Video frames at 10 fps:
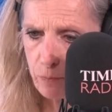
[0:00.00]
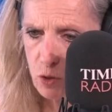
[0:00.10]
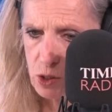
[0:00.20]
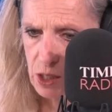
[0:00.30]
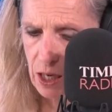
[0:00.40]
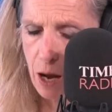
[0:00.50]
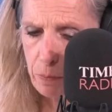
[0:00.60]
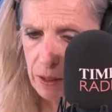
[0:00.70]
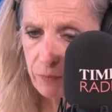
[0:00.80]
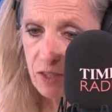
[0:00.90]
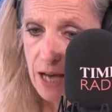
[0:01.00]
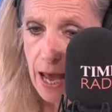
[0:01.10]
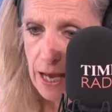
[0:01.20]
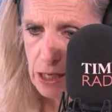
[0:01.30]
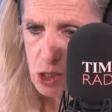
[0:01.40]
just a couple of
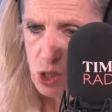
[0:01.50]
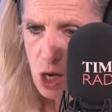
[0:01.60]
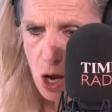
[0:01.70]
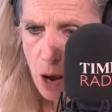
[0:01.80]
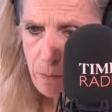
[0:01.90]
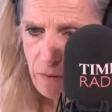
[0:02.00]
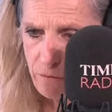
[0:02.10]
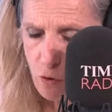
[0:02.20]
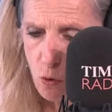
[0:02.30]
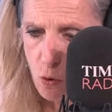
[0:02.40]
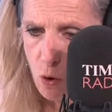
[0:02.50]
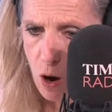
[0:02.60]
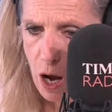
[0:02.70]
days before